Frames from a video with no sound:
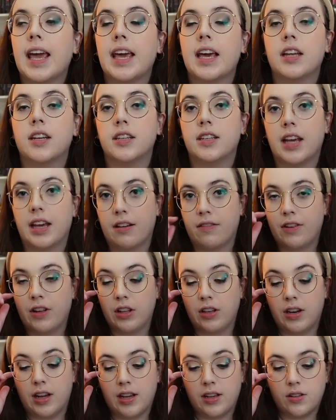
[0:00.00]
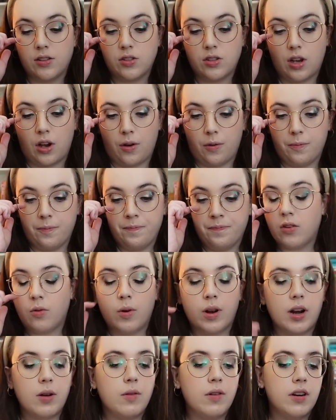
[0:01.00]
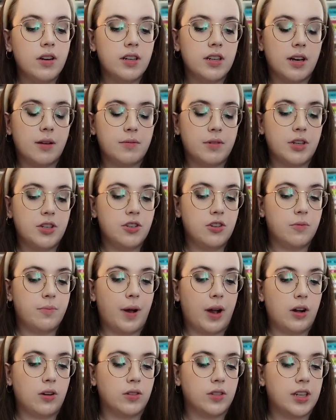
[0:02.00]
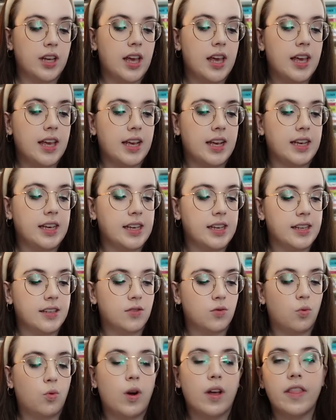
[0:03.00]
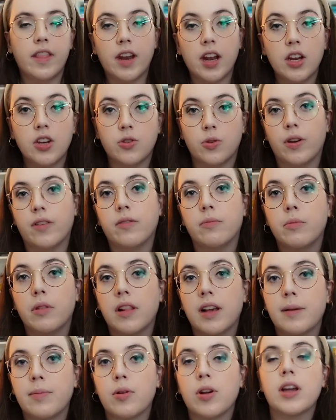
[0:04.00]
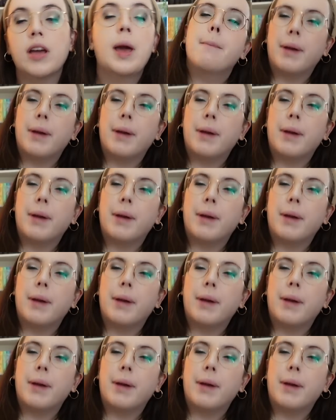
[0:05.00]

and A Day of Fallen Night. So the one I wanted to update you about is one that I do have from the library,